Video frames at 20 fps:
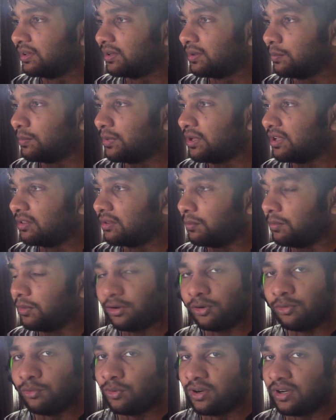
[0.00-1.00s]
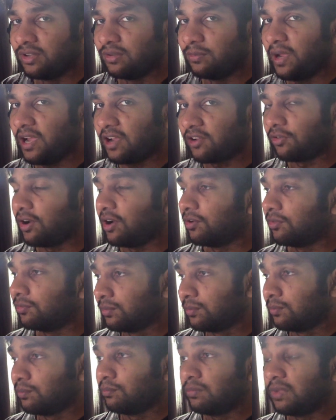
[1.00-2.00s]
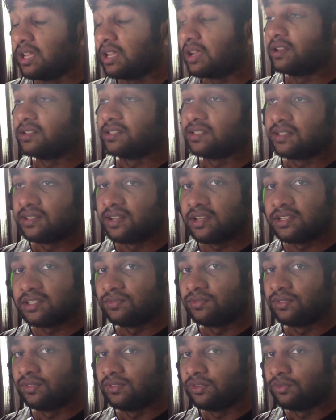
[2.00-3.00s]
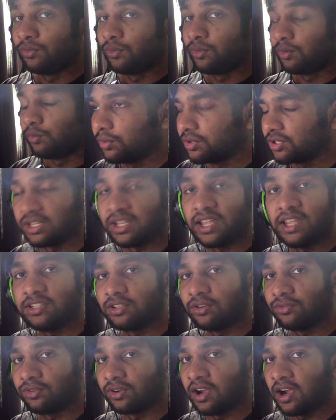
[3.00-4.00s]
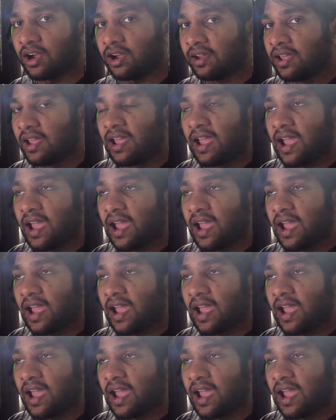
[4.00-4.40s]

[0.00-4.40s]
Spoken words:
being the blurring one in the background, being Godzilla 1954, which in case you forgot,